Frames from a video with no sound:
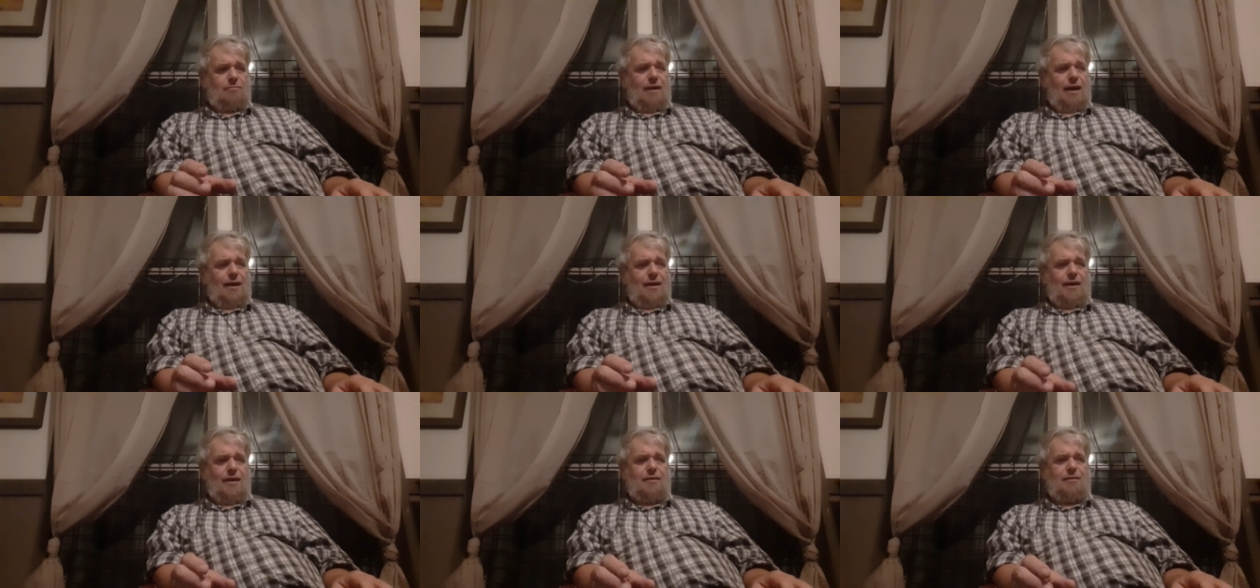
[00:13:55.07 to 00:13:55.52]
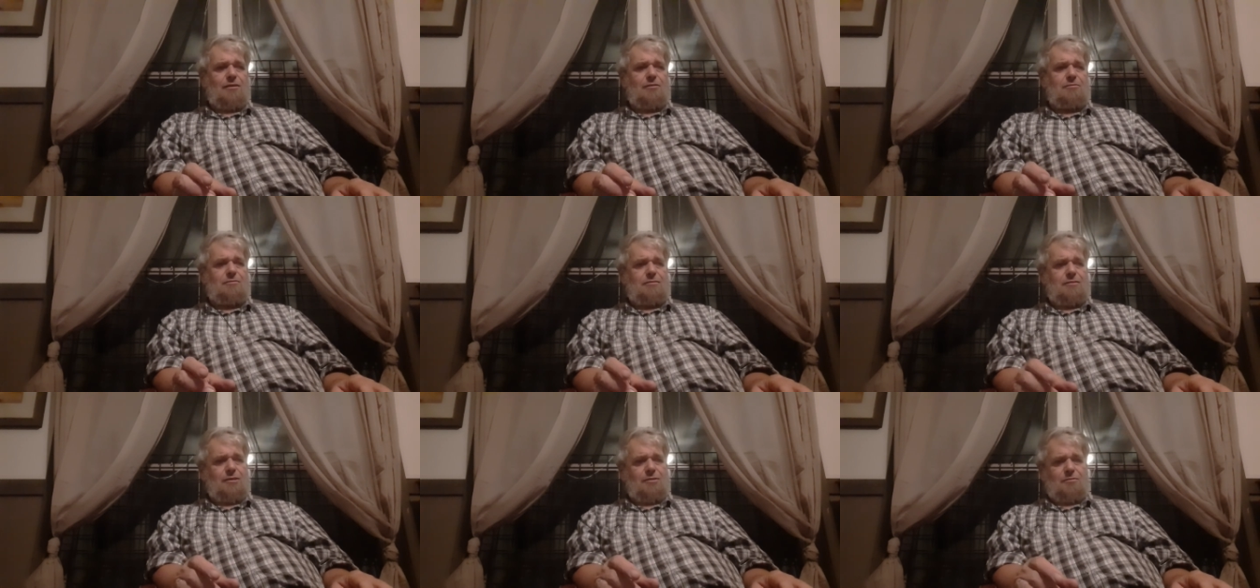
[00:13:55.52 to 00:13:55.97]
I
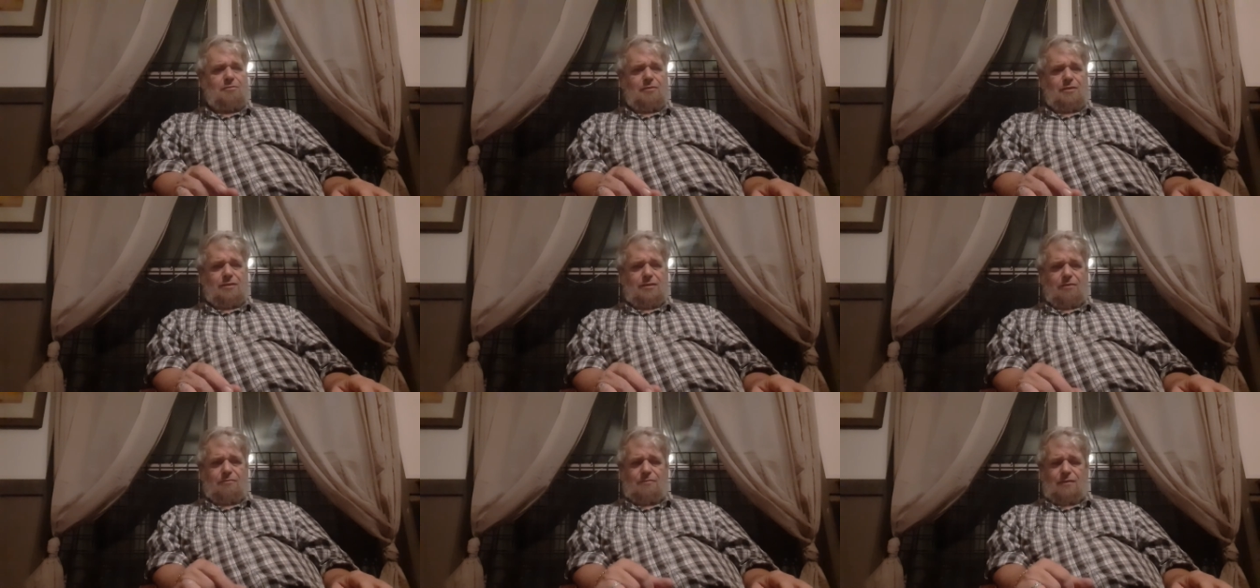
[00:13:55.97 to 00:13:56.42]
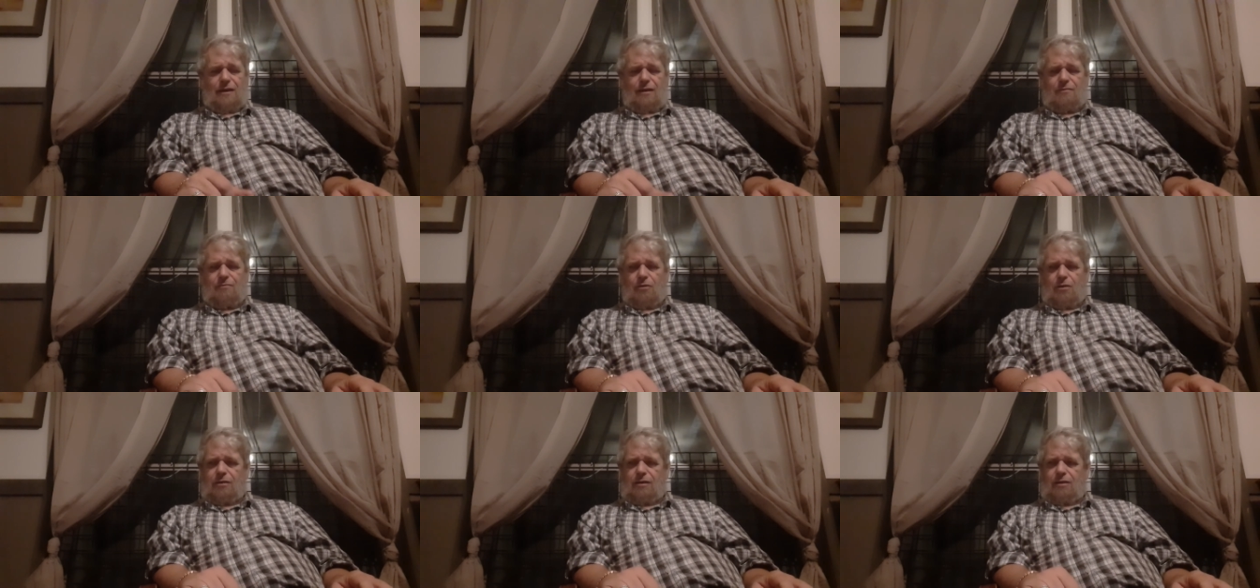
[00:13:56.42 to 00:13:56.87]
don't know what they're
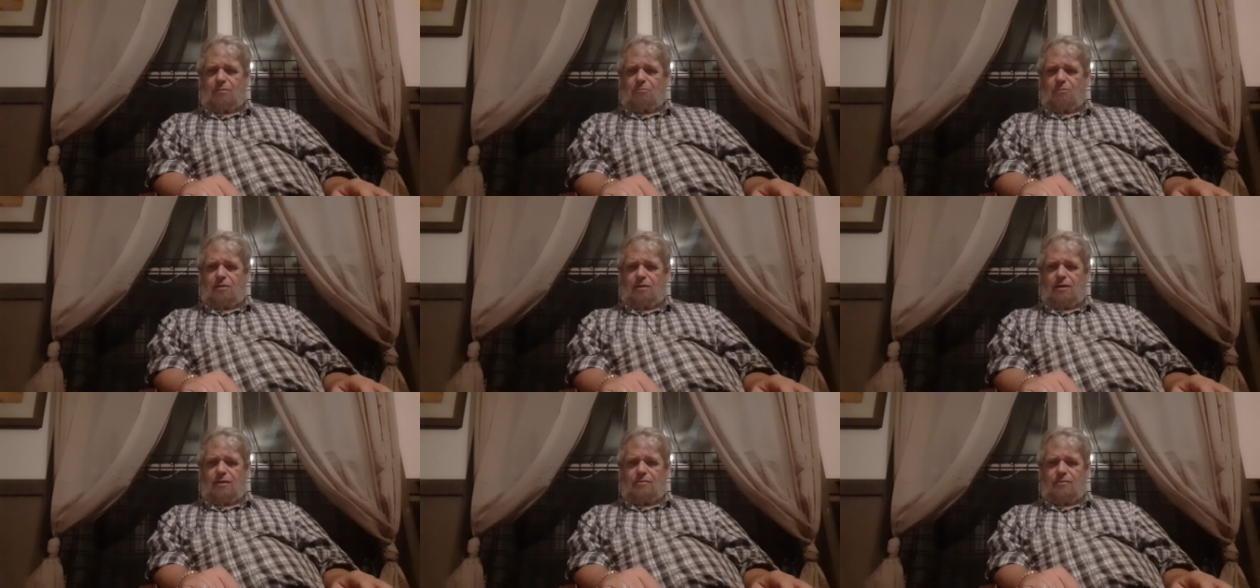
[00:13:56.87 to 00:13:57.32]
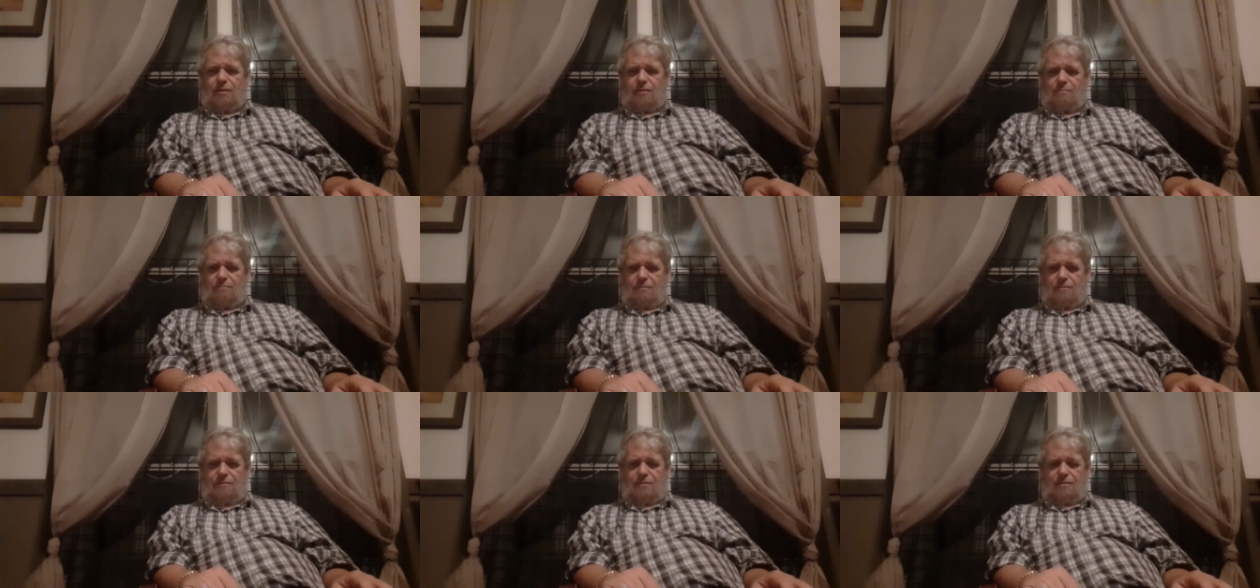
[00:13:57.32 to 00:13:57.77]
flavoring it with.
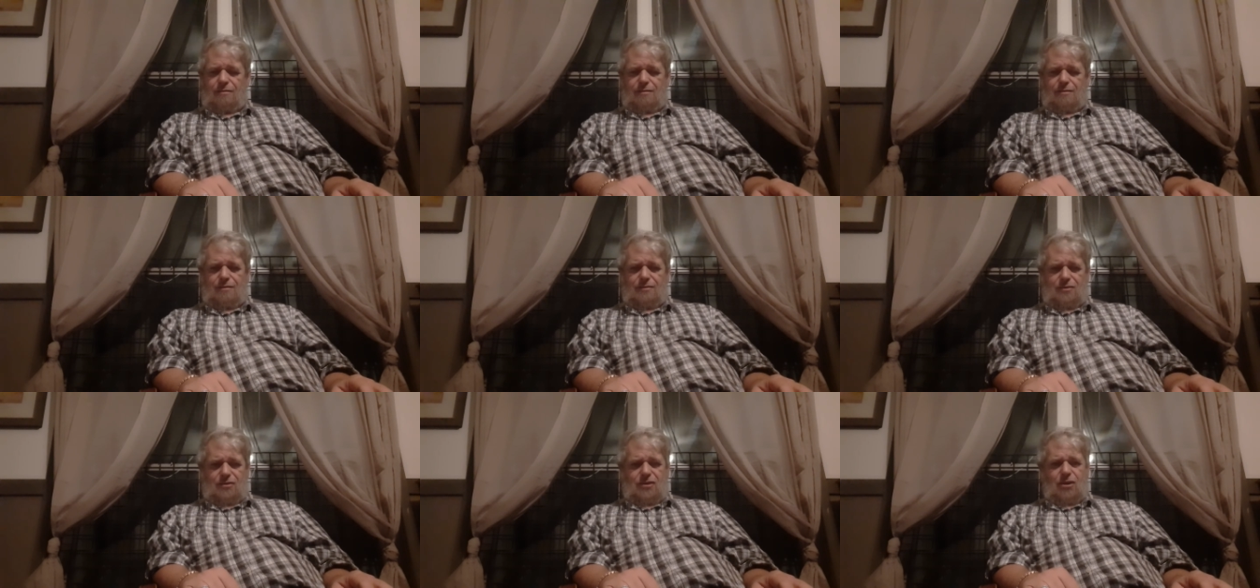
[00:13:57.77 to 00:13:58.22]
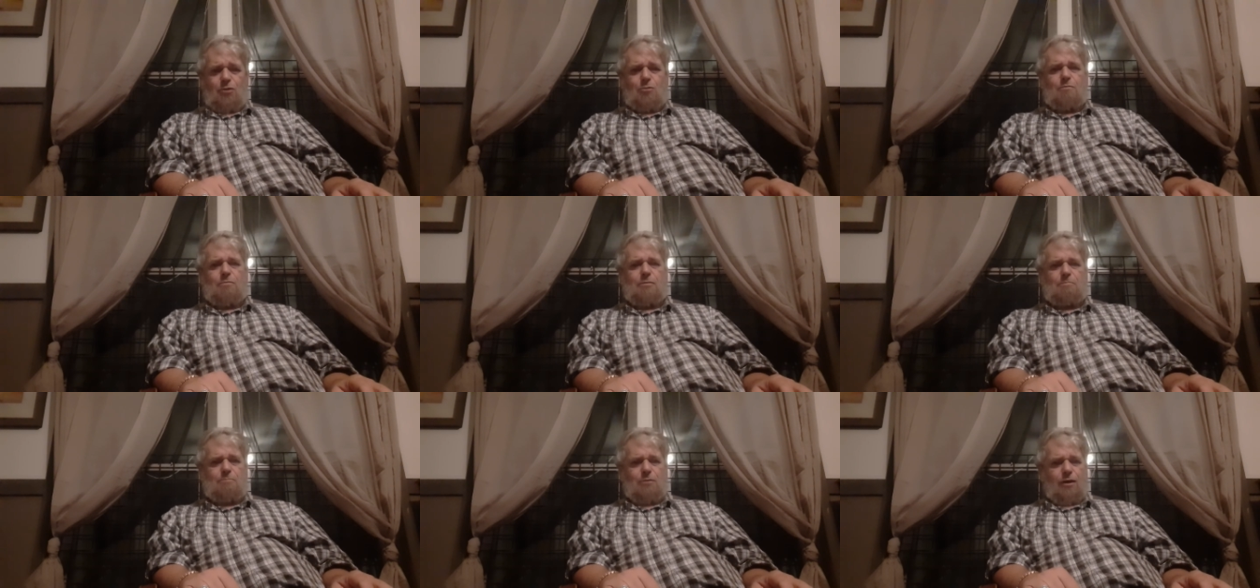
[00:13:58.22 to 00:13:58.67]

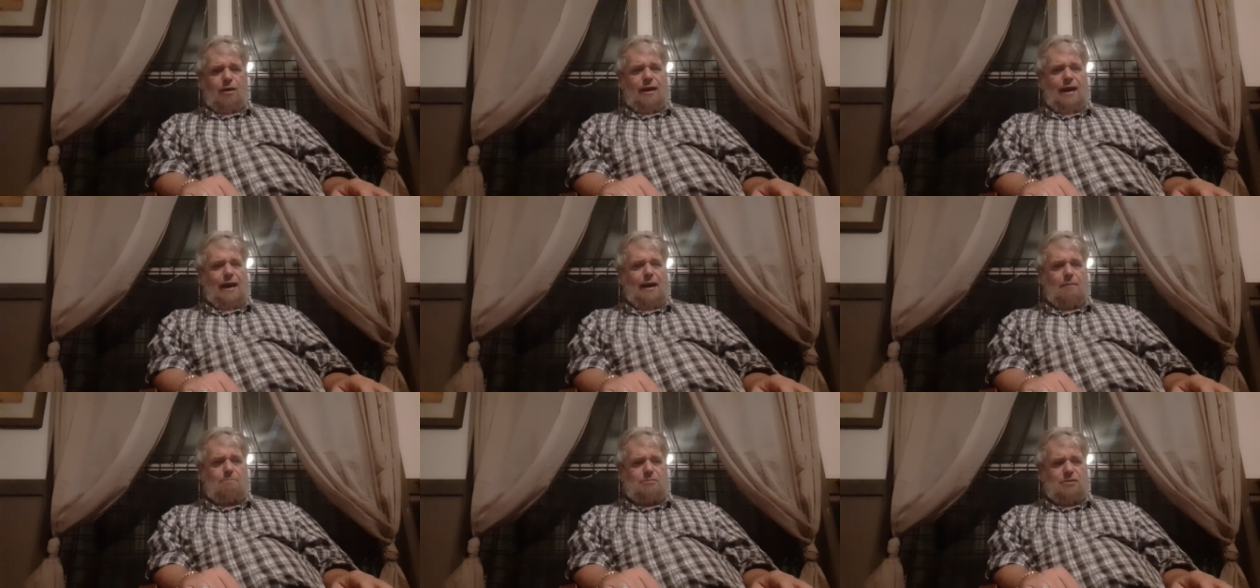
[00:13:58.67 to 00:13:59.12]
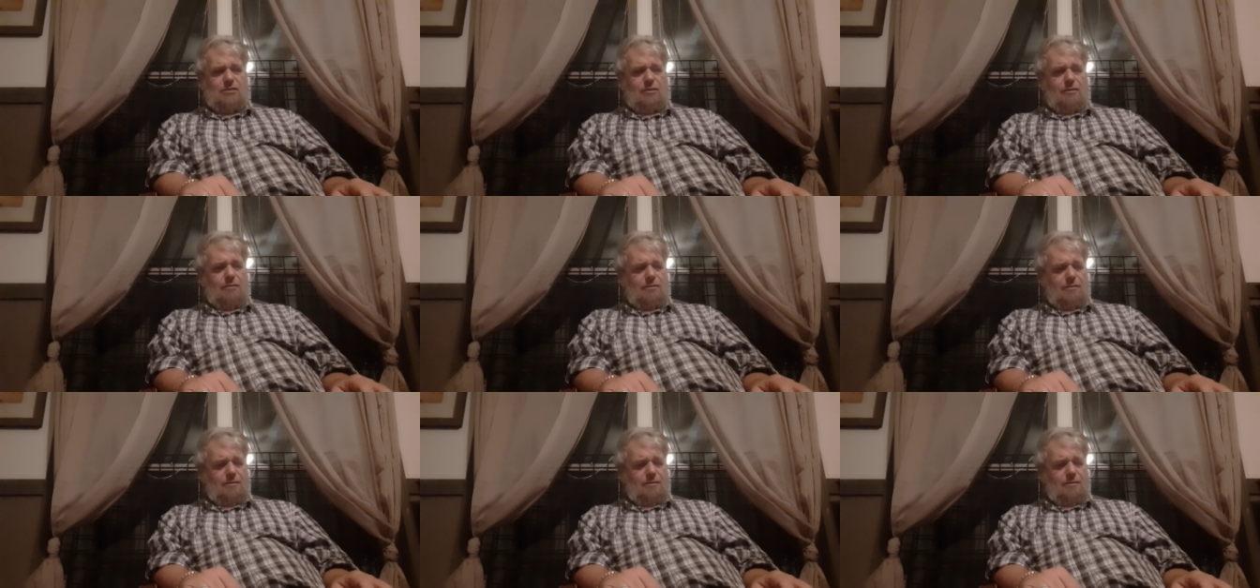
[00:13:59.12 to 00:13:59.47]
Soap, perhaps.